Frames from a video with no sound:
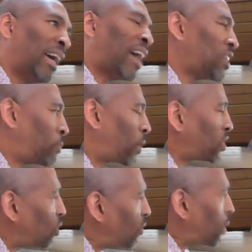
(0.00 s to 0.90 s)
as he
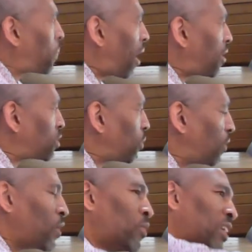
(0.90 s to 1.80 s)
puts you on the potter's
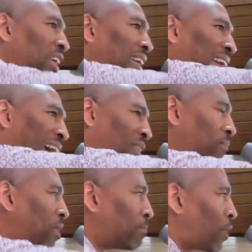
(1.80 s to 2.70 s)
wheel, if you would just allow
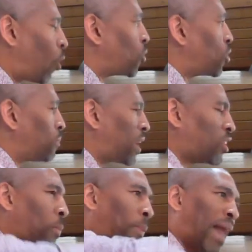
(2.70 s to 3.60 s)
him to mold you
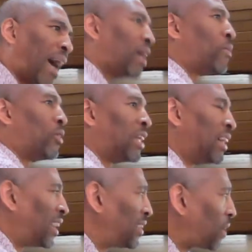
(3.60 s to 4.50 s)
make you
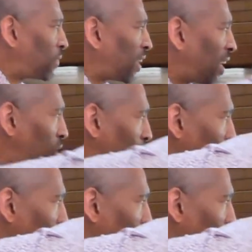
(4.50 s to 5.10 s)
pliable enough to get